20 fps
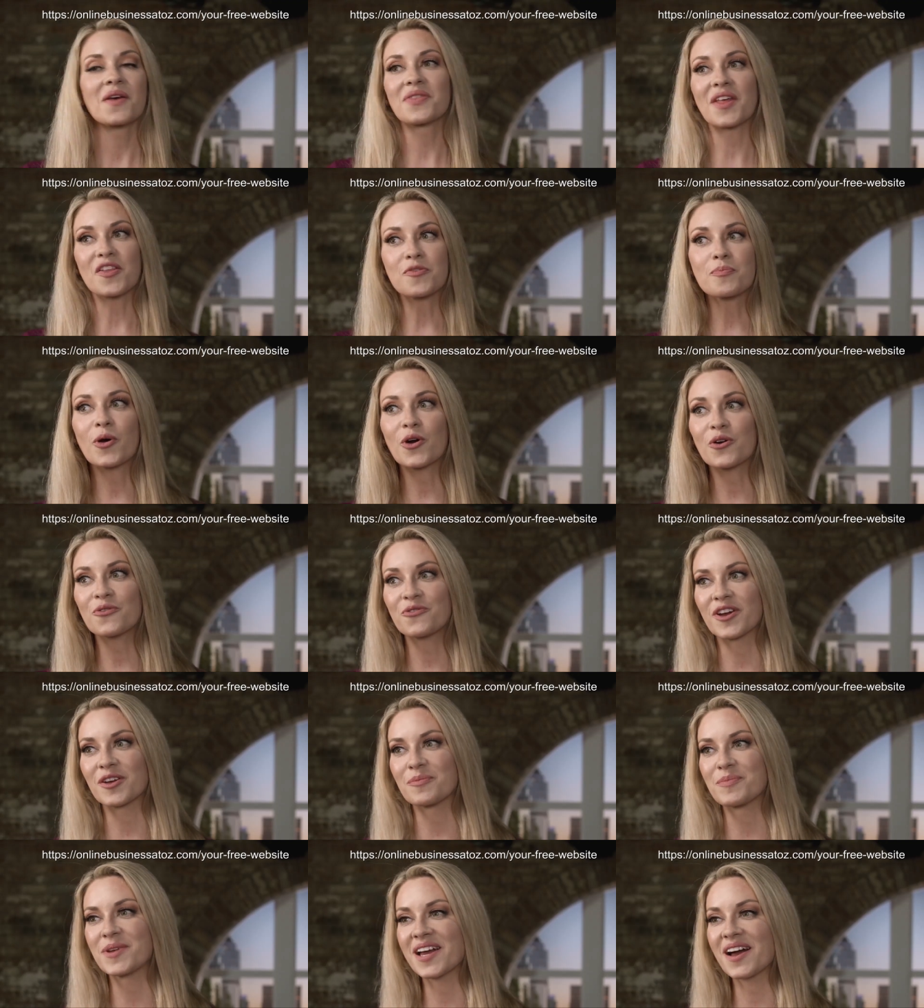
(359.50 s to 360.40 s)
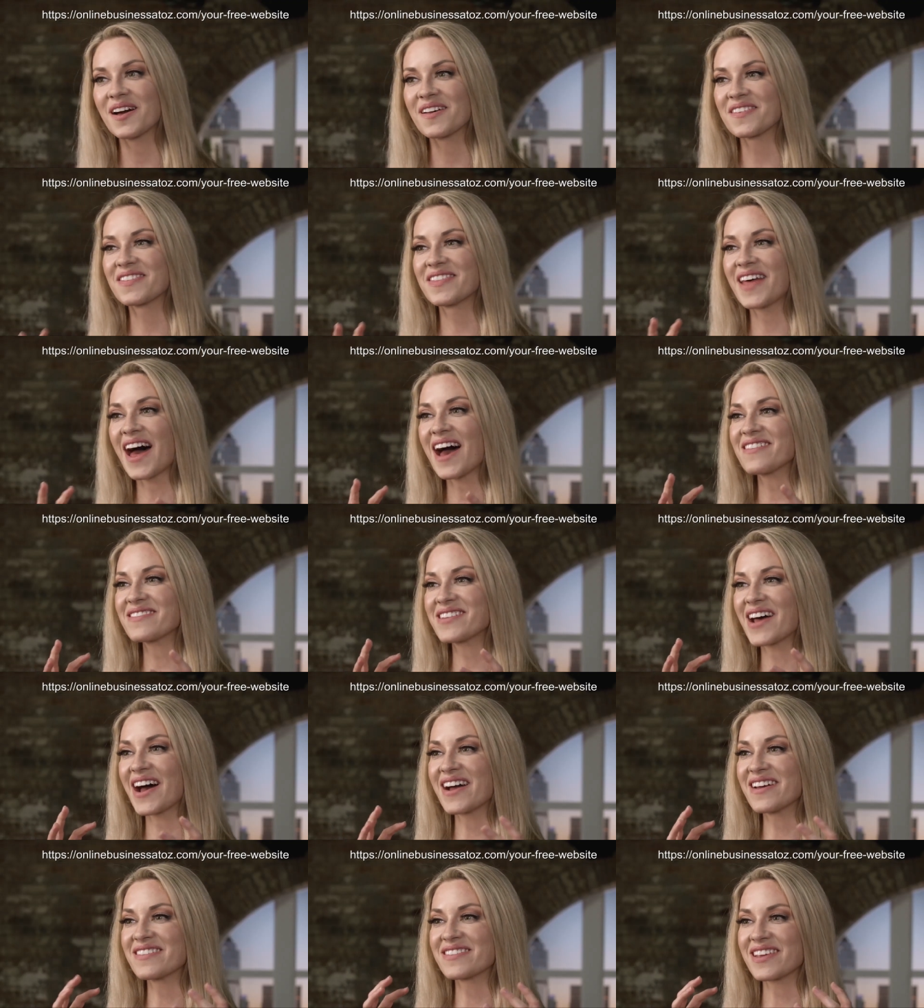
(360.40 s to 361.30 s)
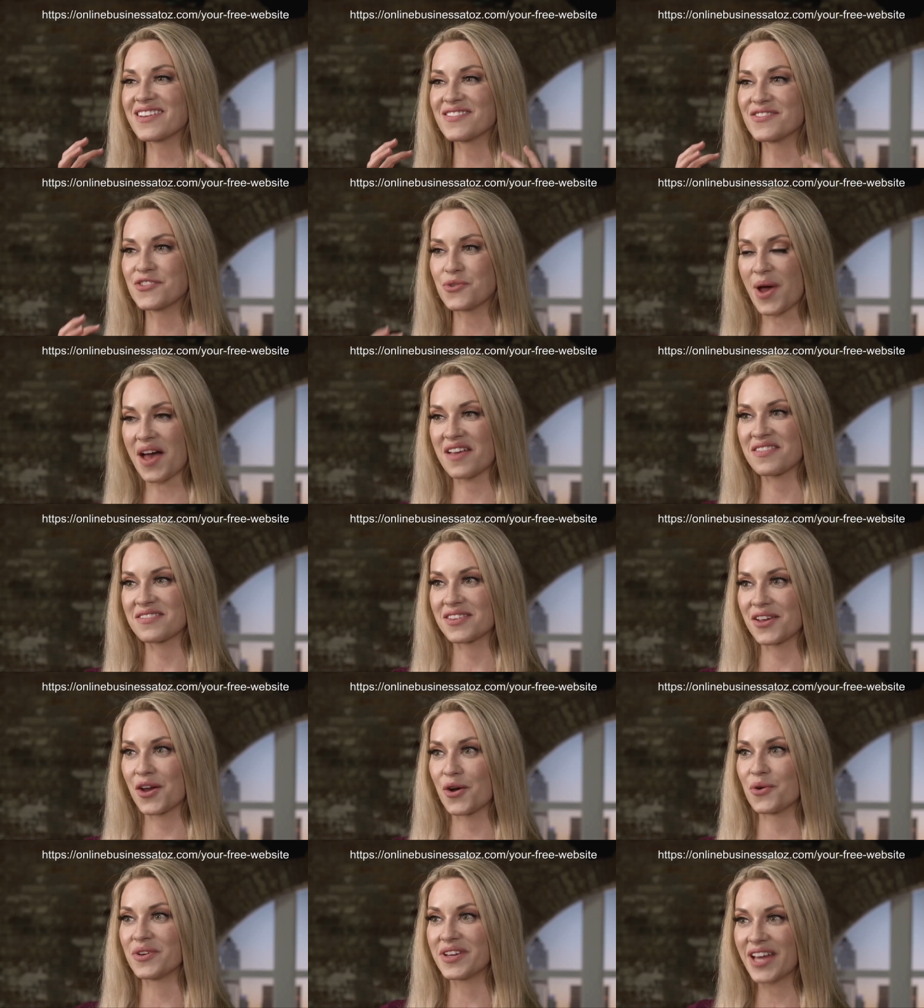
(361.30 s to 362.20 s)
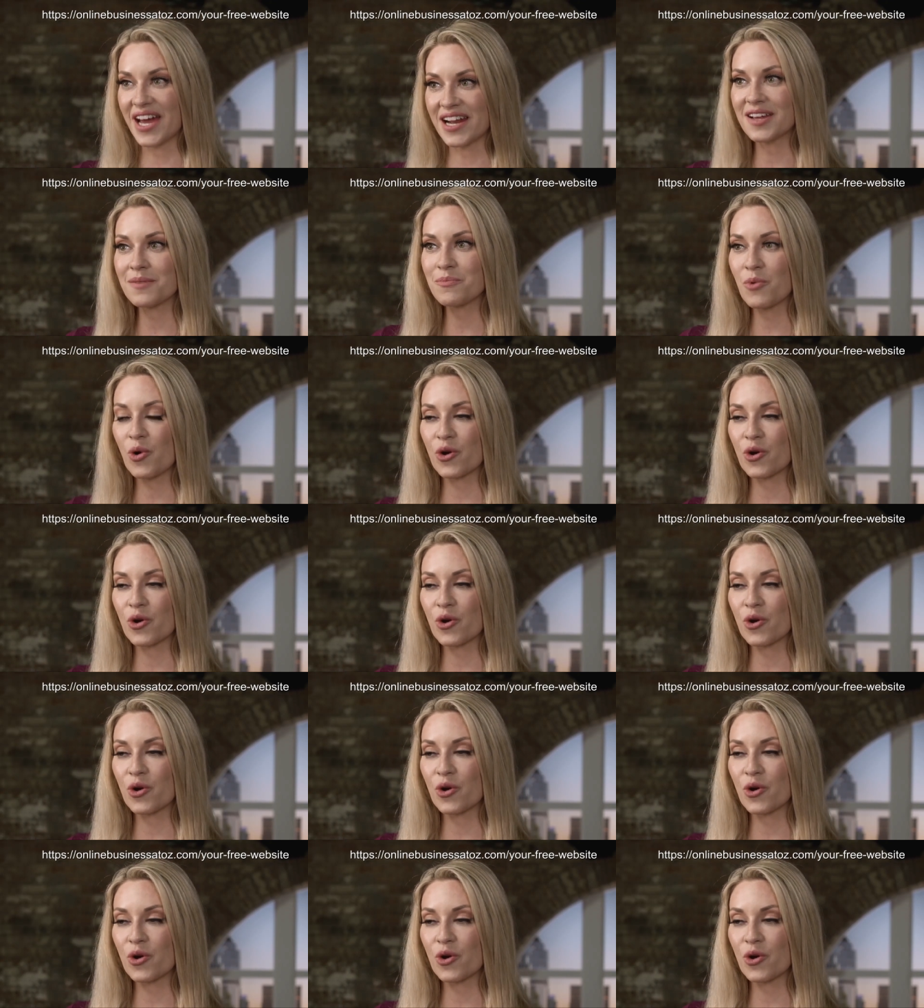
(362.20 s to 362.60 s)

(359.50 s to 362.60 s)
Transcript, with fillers: That's perfect because that ties into SEO. Getting